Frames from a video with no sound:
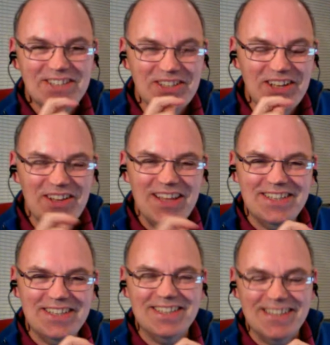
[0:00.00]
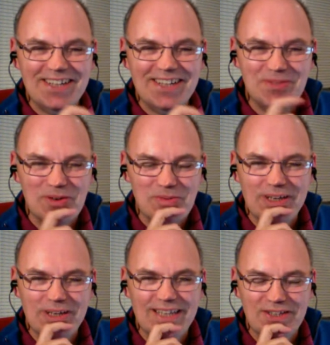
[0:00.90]
you know that's exactly what my
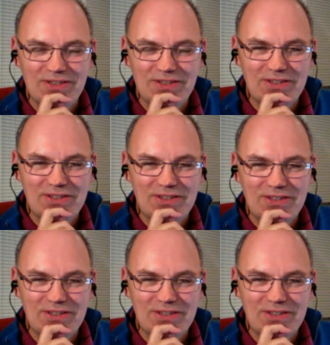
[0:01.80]
dad used to do?